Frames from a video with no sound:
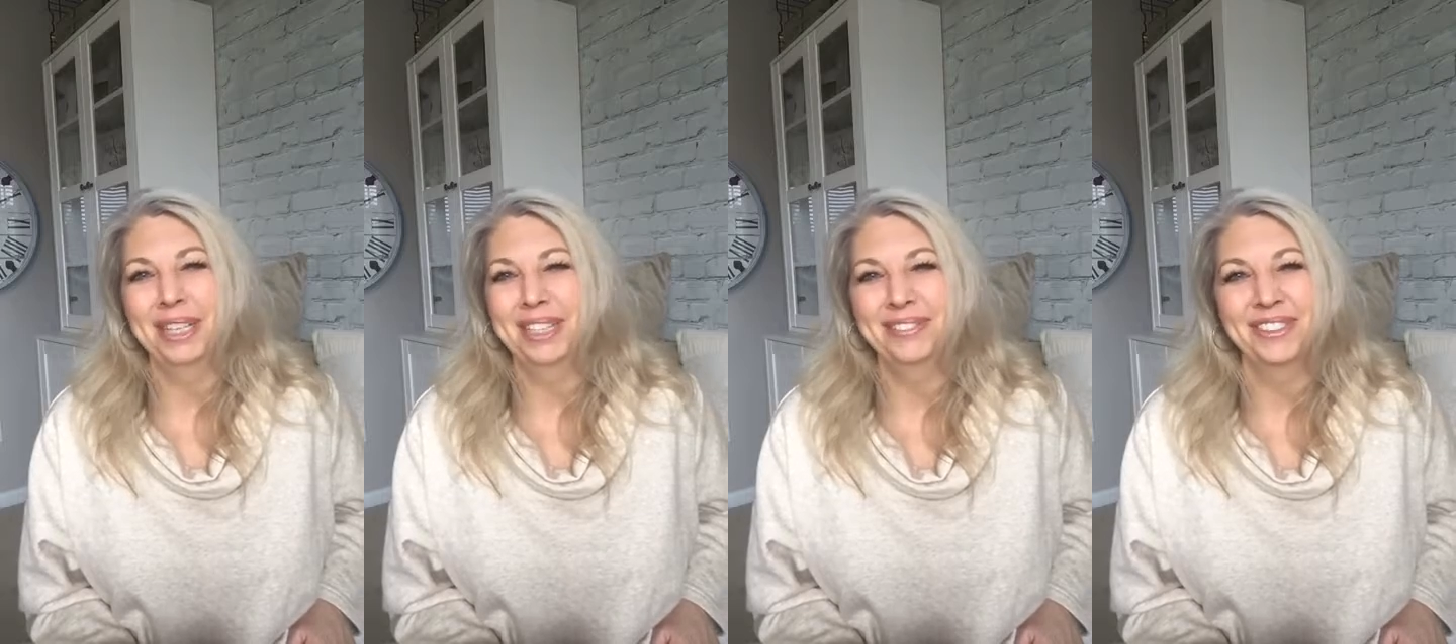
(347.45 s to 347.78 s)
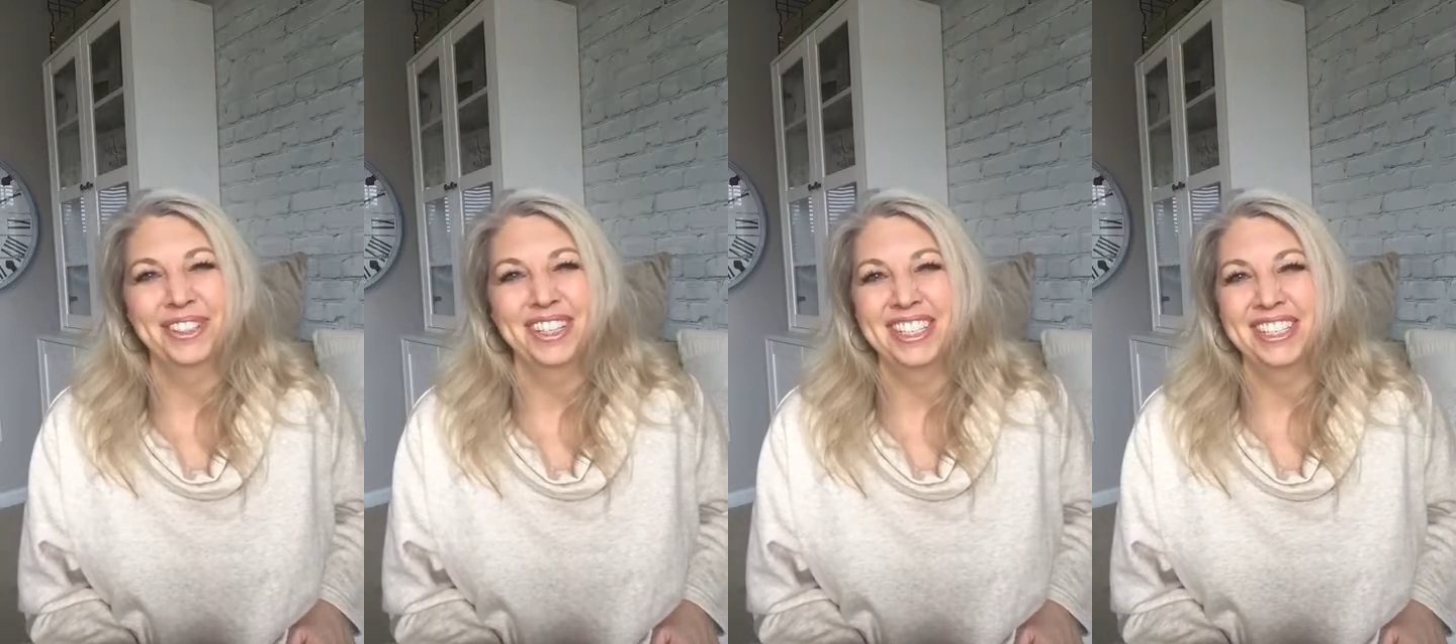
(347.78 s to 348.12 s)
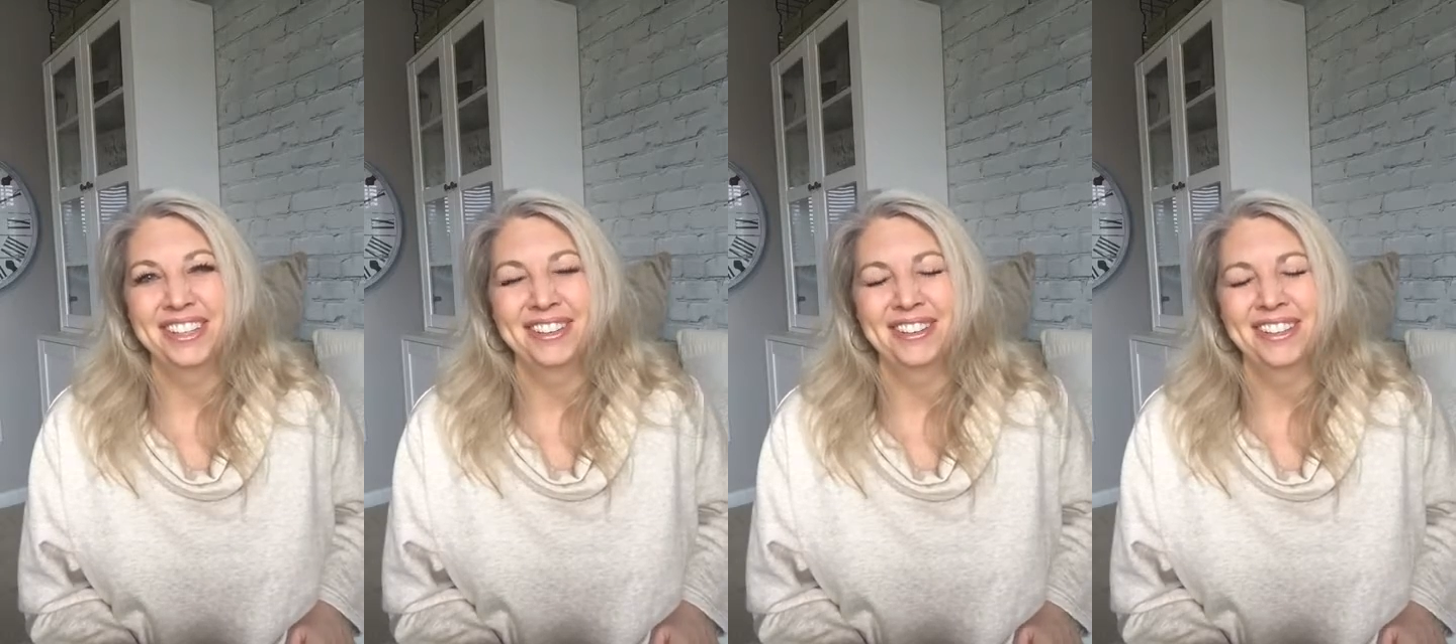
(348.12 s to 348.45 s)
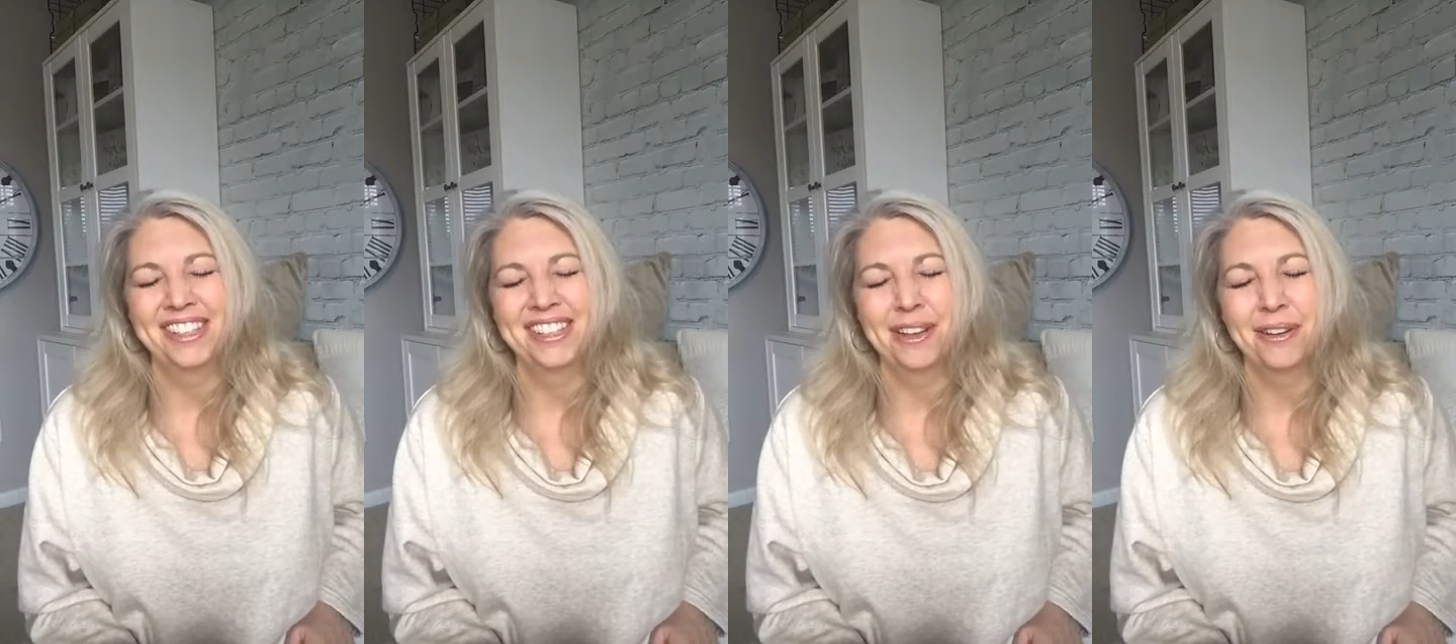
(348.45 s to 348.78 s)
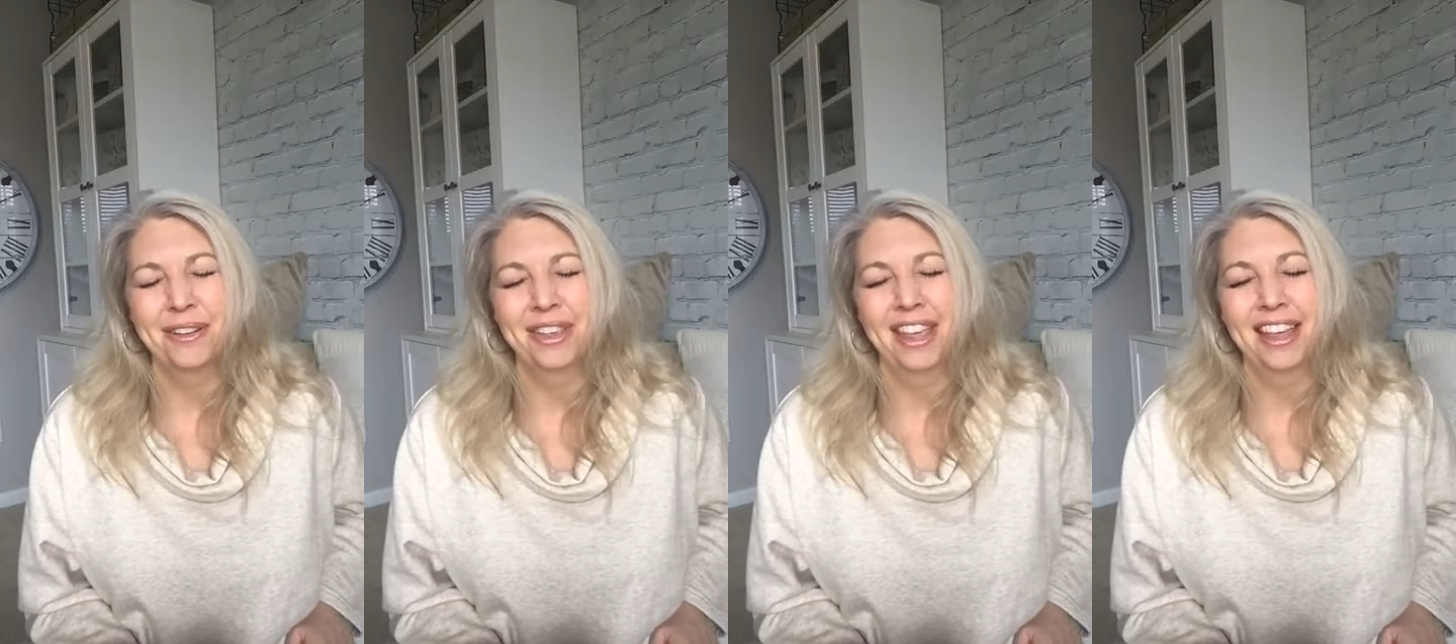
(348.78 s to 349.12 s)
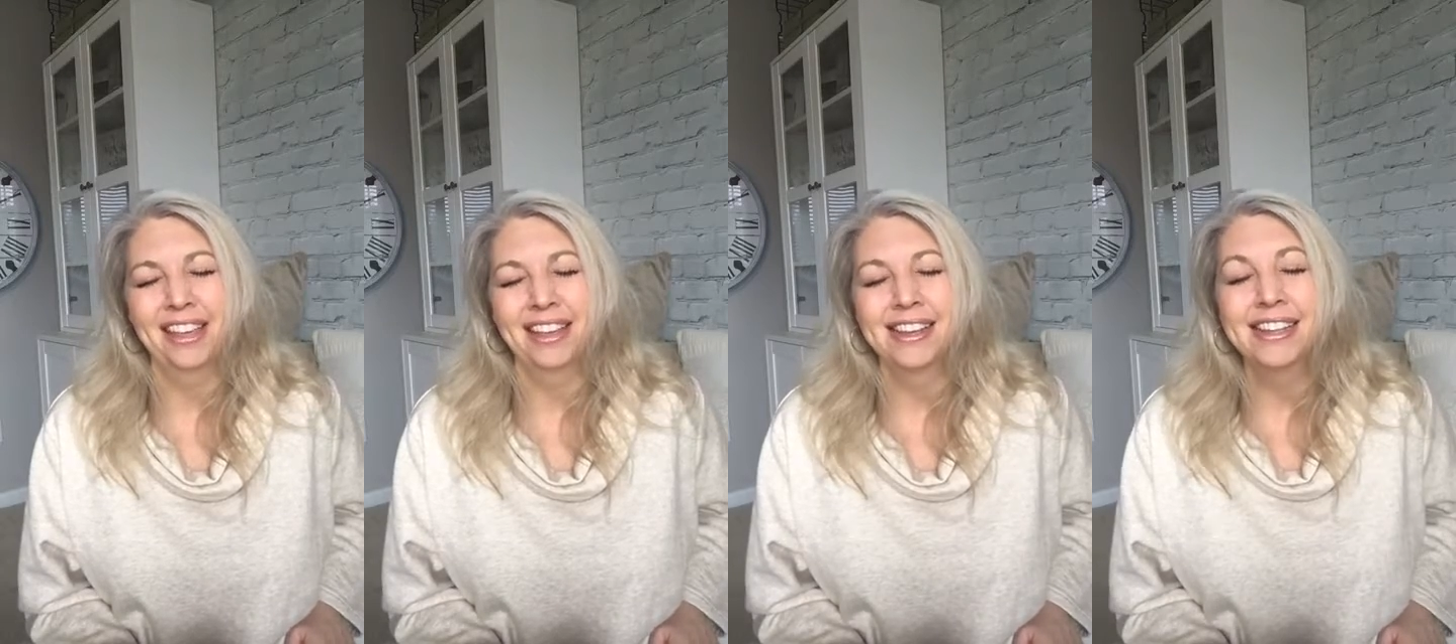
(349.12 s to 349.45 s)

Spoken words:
painful to do. It's so like,